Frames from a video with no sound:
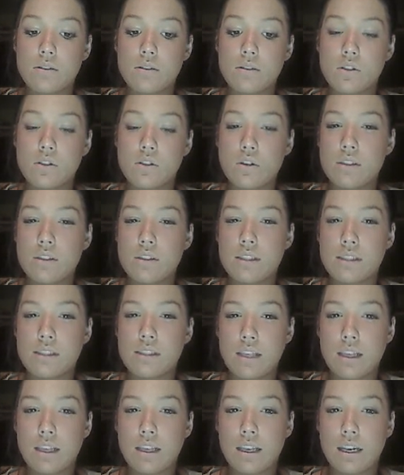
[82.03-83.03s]
students to
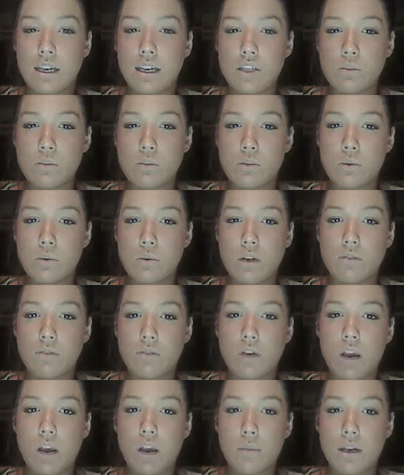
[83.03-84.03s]
see the connection between
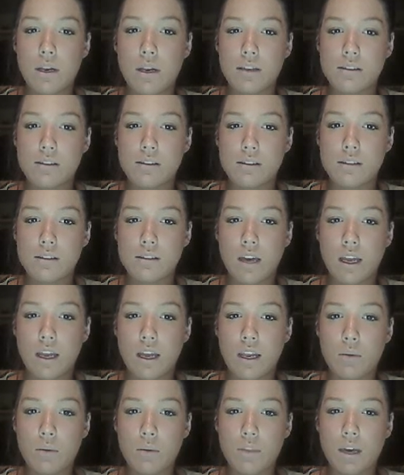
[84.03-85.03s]
environment and
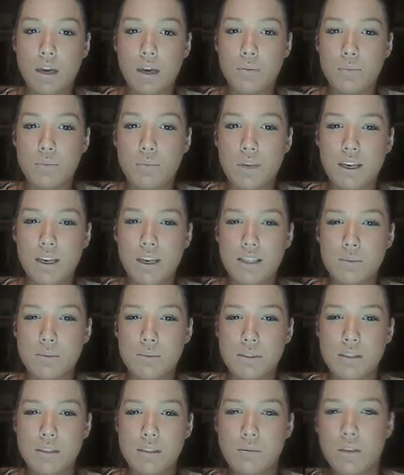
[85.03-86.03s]
society without being
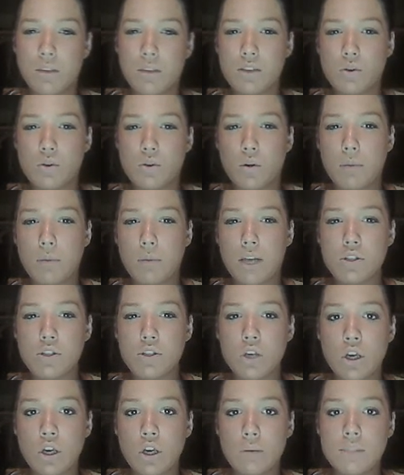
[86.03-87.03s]
explicitly taught about
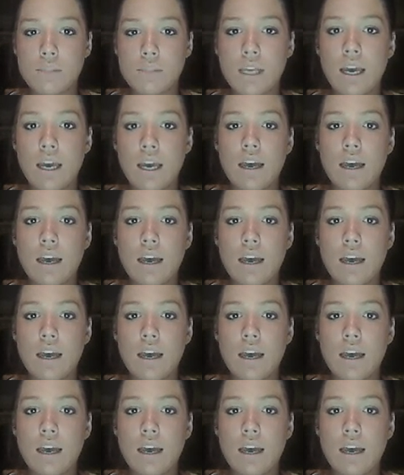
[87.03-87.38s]
terms,